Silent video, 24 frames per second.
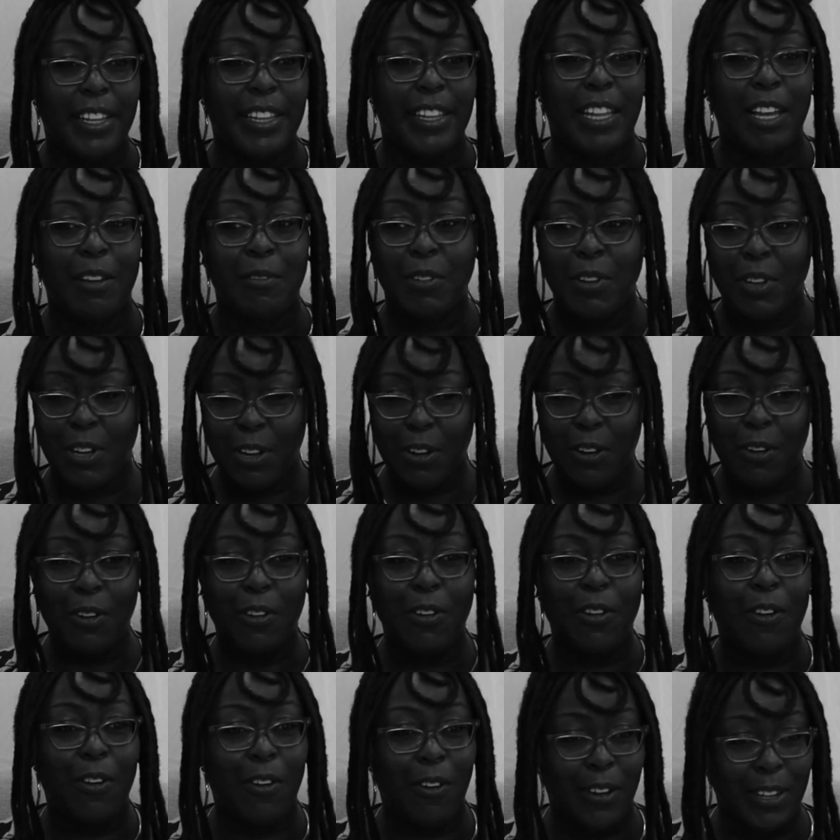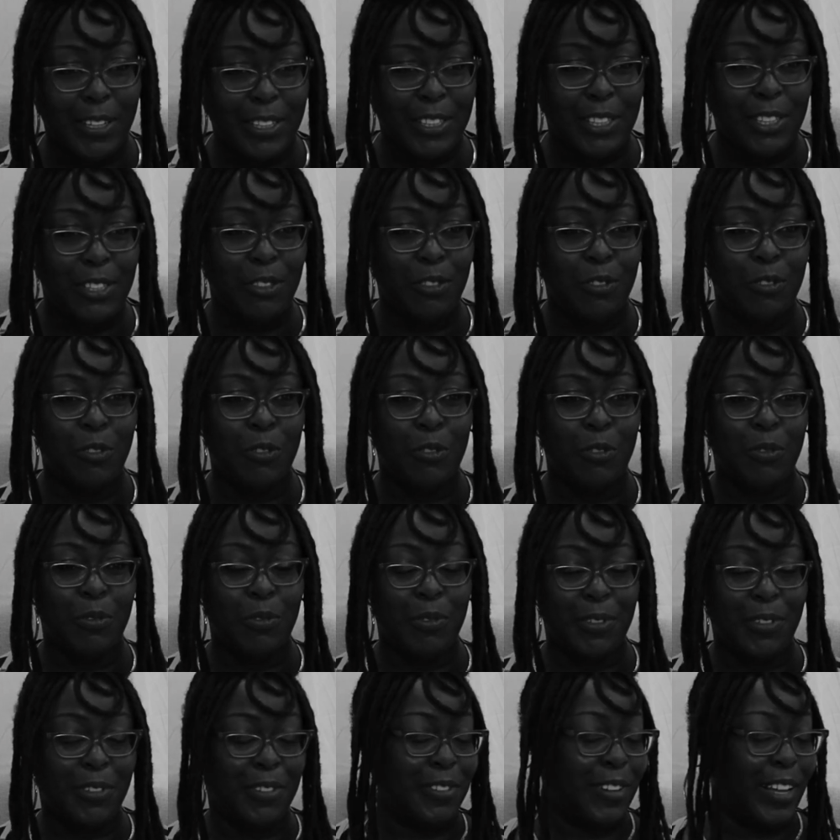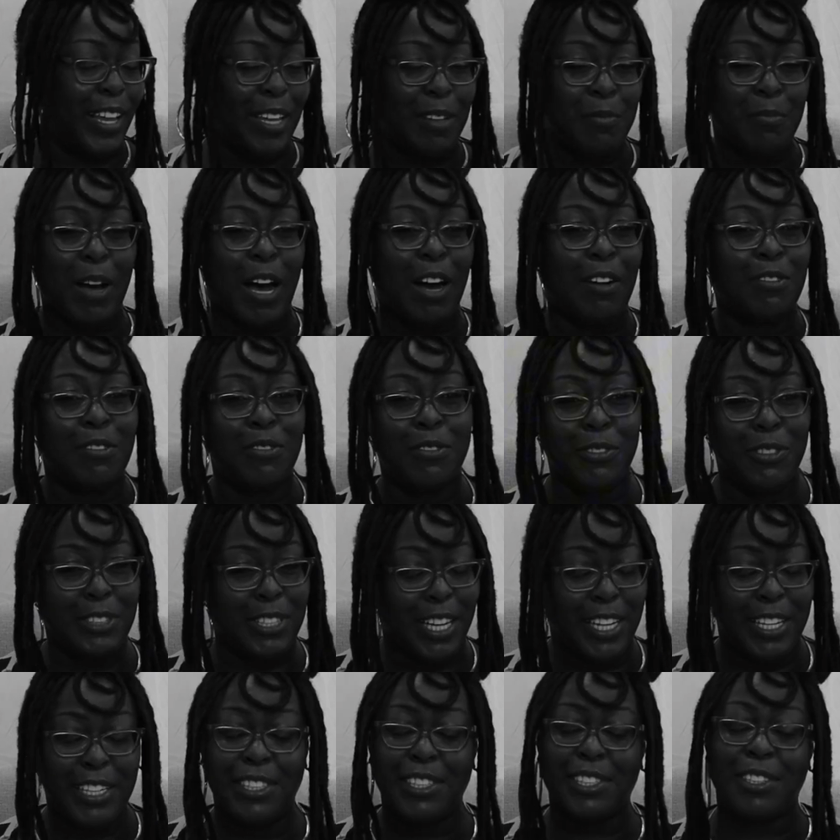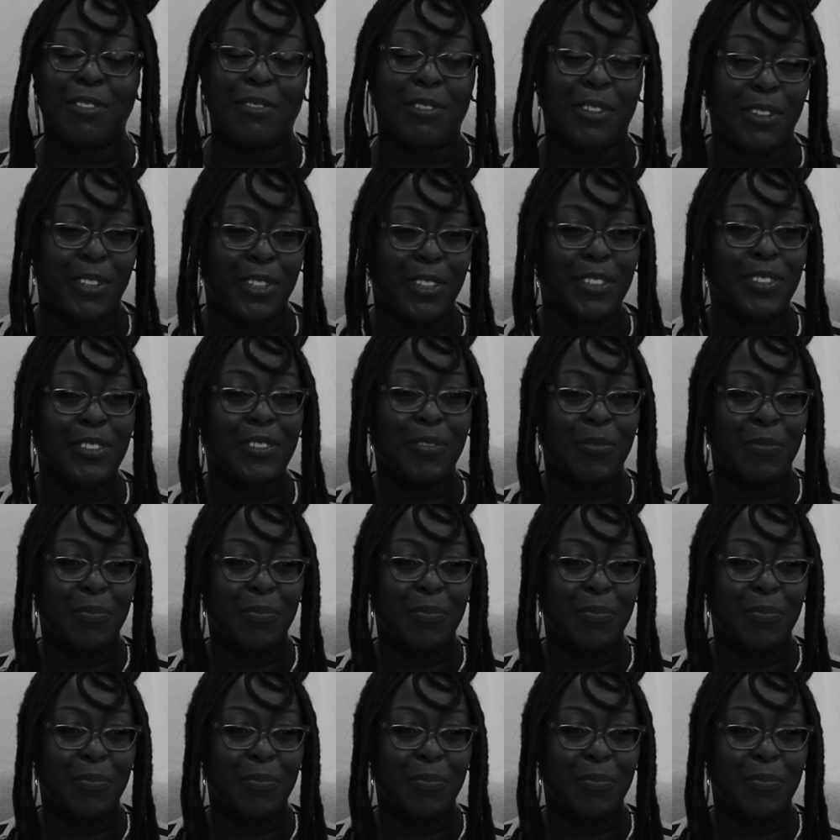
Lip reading: that will go on to create powerful change in the world.